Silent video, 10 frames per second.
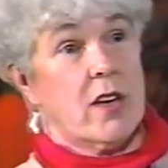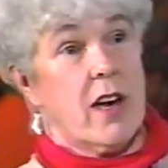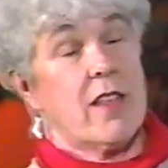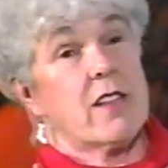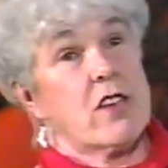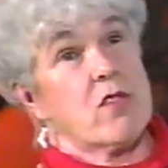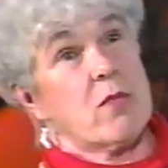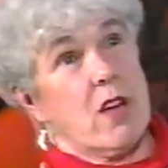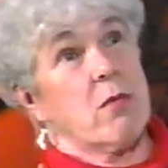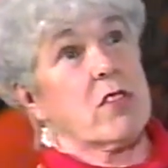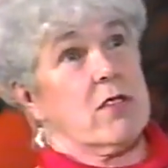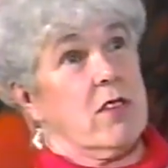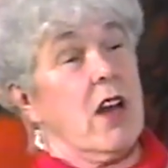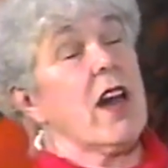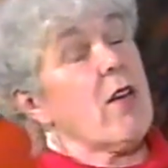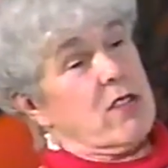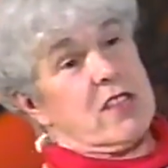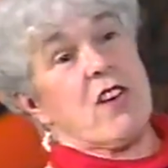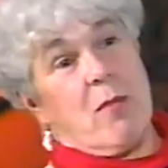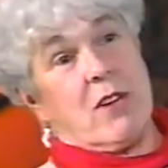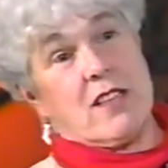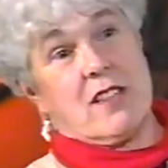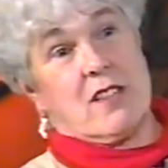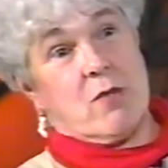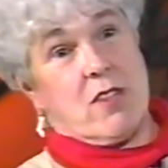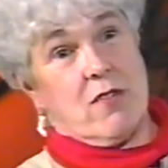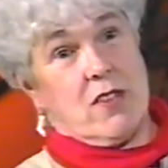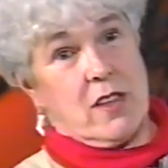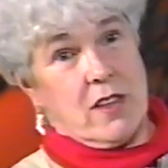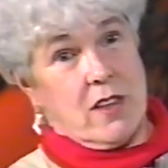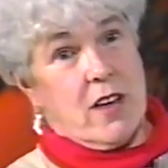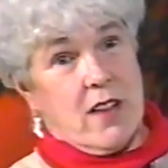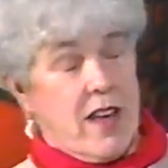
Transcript: I think they should be allowed to stop lessons with the feeling that